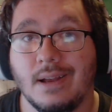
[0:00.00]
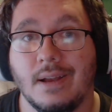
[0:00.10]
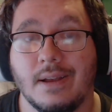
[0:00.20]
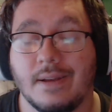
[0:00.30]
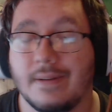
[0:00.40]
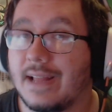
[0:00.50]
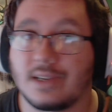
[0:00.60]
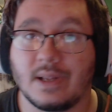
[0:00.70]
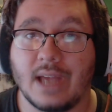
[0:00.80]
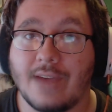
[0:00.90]
That's all I
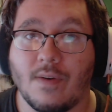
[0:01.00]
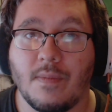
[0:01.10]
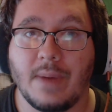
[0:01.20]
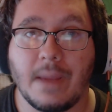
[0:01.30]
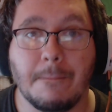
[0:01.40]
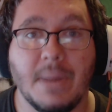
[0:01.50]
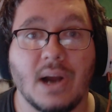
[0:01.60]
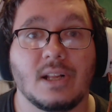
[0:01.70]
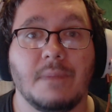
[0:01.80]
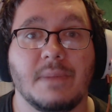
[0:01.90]
have, everybody. Buckle
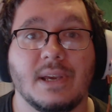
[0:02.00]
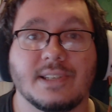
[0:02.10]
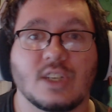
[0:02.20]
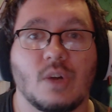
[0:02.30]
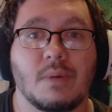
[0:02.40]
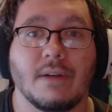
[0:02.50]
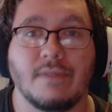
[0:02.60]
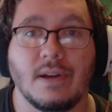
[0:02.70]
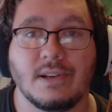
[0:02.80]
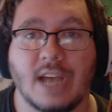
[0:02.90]
up because this is going to be a fun
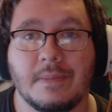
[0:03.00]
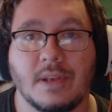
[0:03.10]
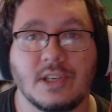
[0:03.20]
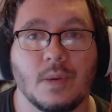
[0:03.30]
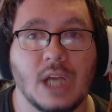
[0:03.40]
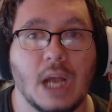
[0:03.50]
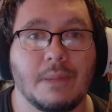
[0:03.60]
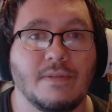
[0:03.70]
time this year with Diablo 4,